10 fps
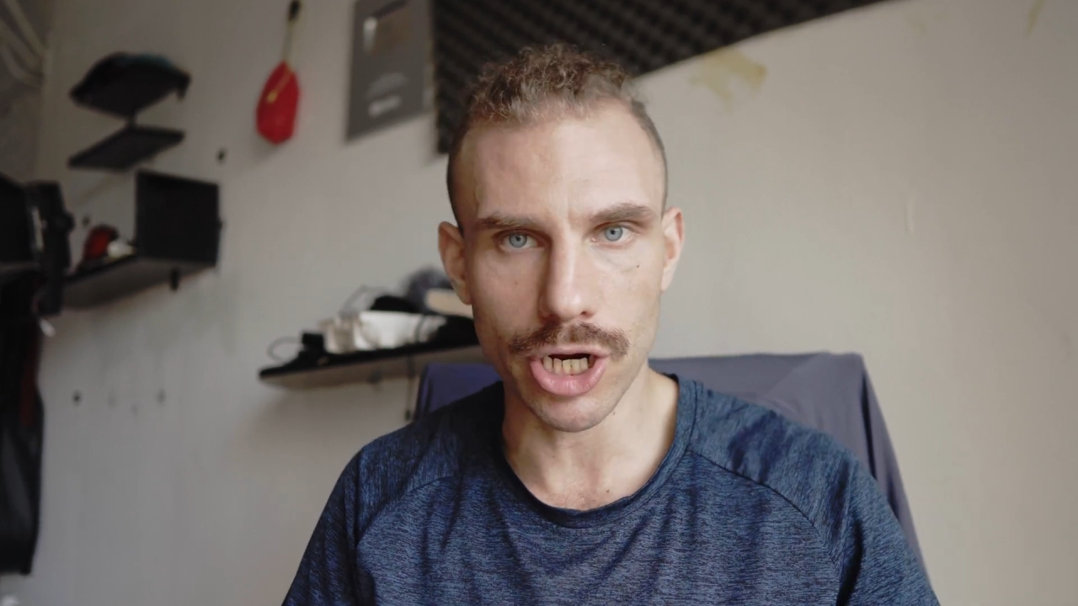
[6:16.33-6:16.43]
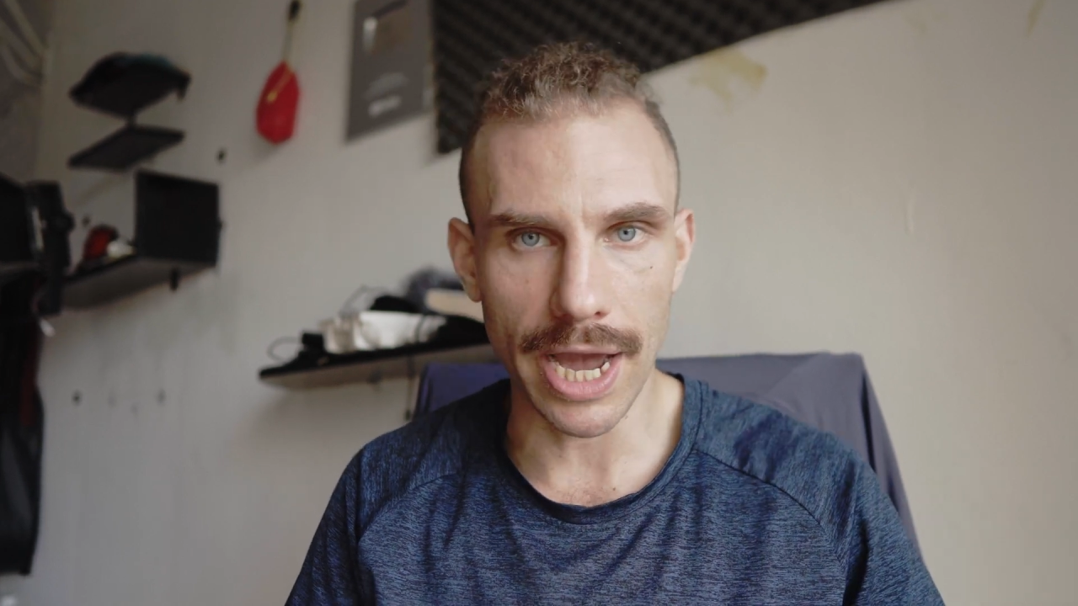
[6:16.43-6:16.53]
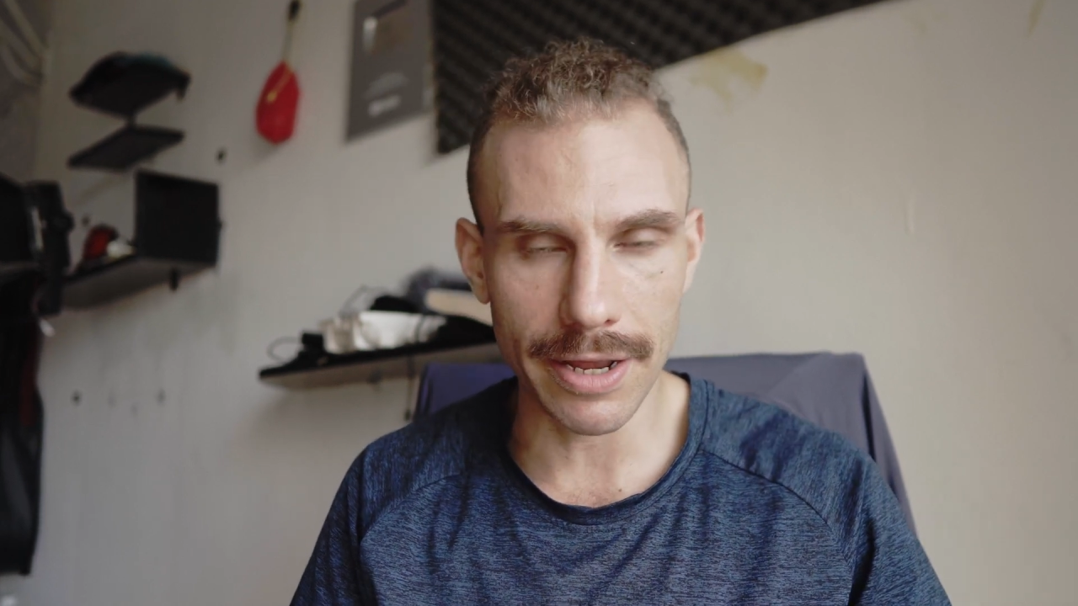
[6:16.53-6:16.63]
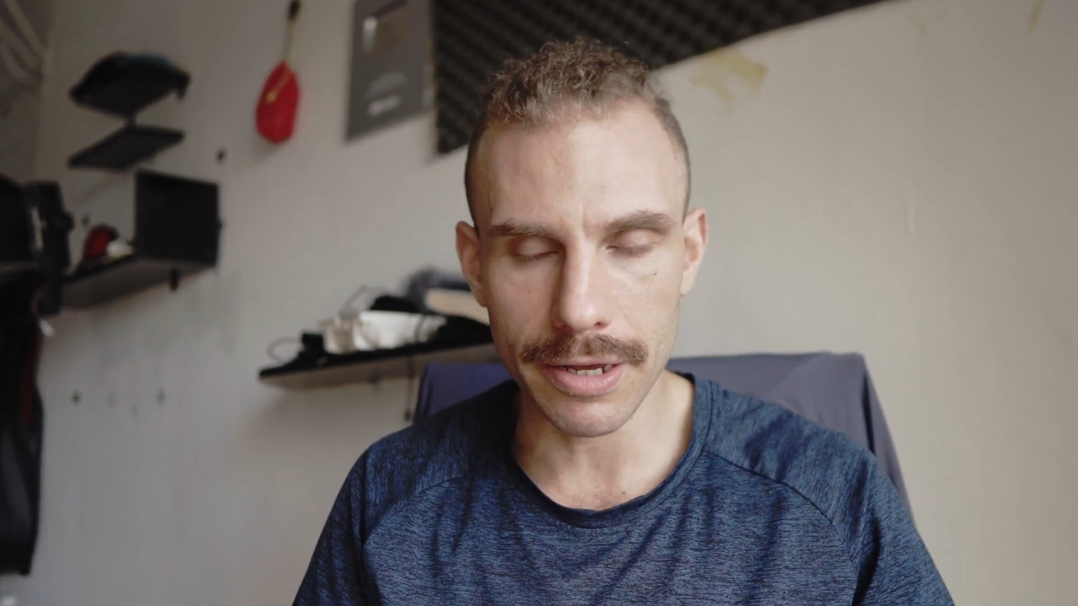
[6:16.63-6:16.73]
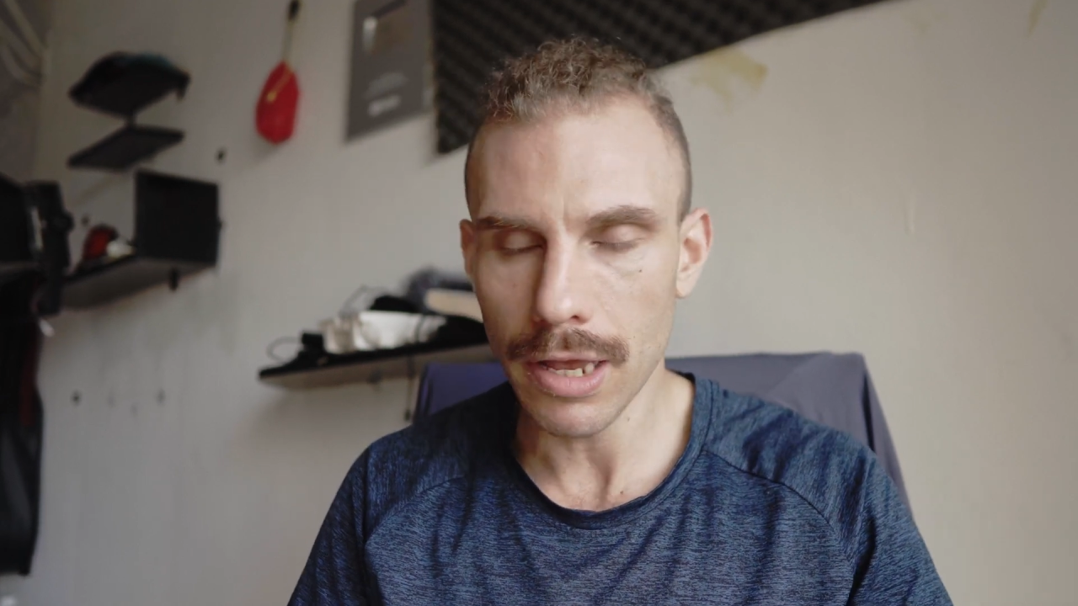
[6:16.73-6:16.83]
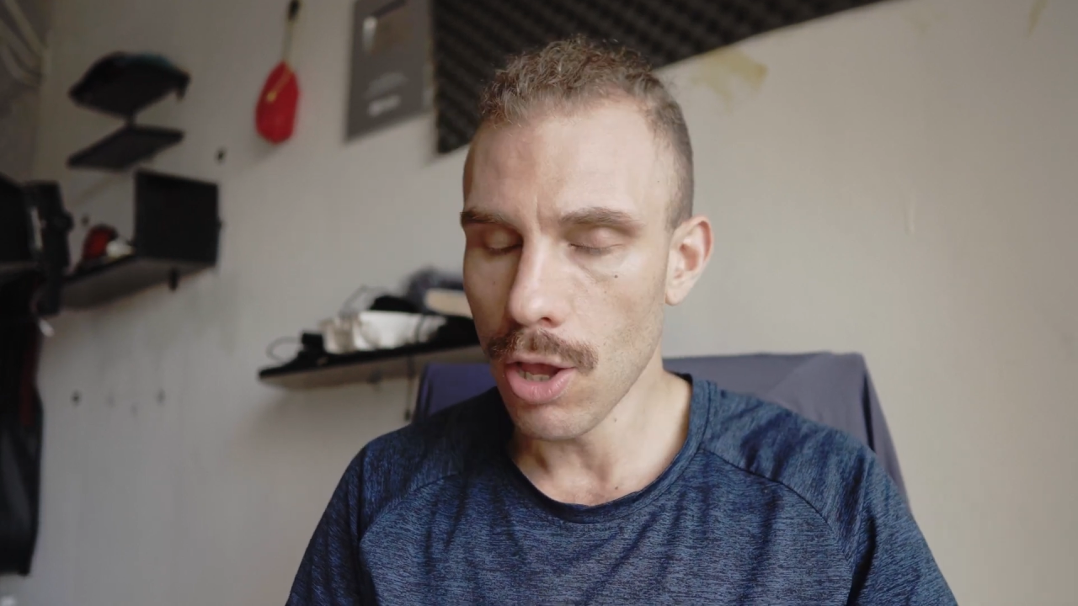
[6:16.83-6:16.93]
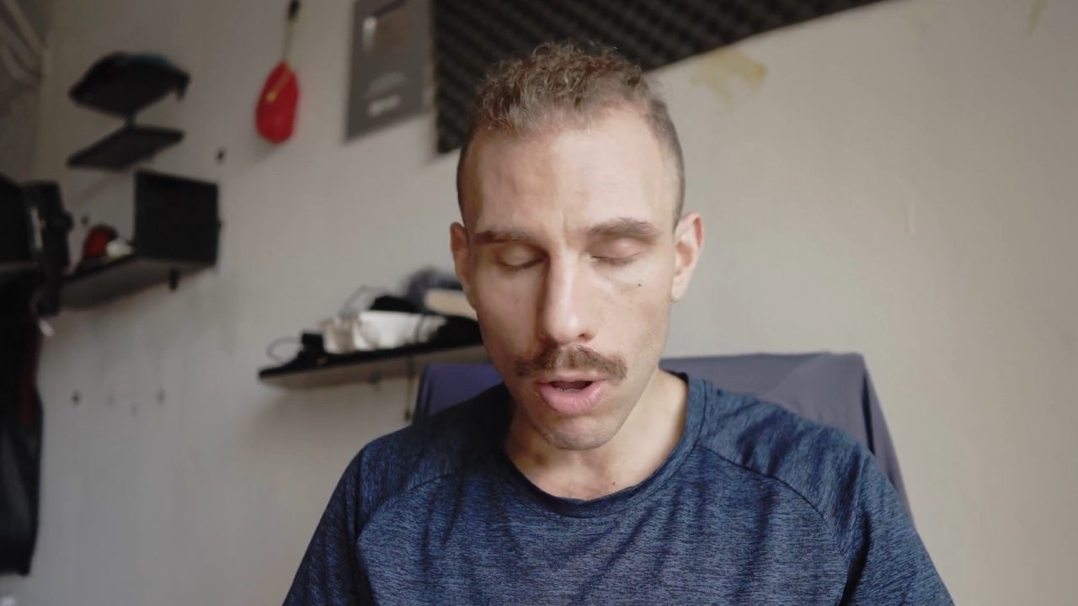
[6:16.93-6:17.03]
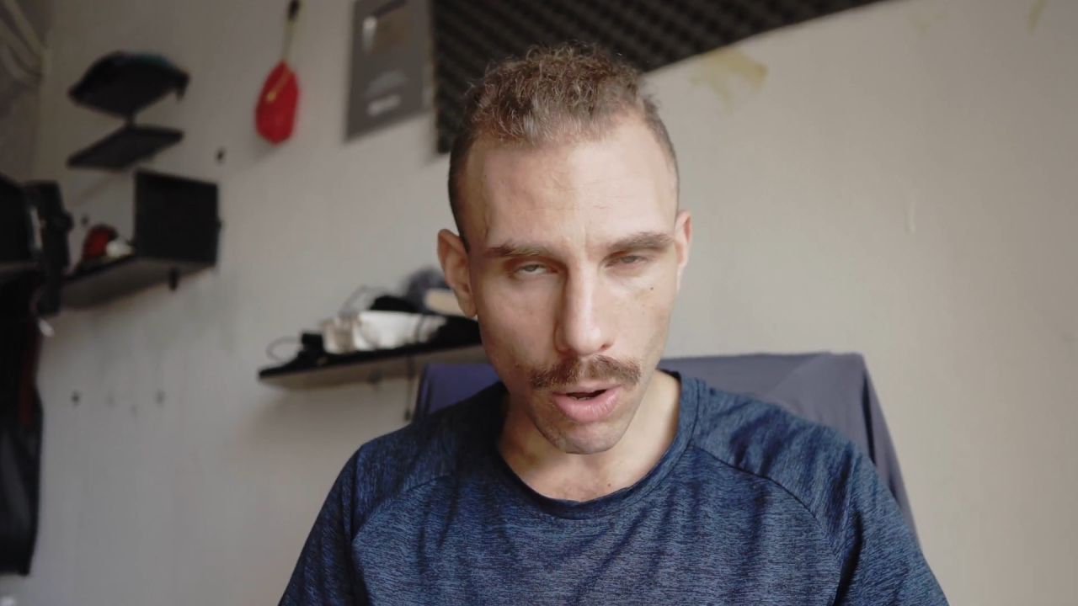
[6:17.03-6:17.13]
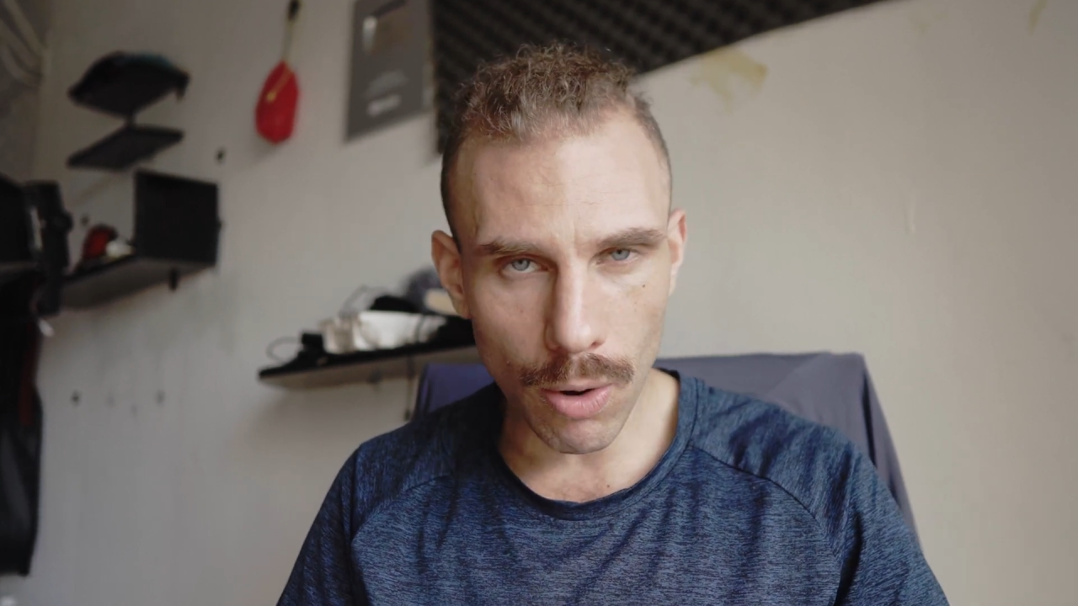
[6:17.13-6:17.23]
China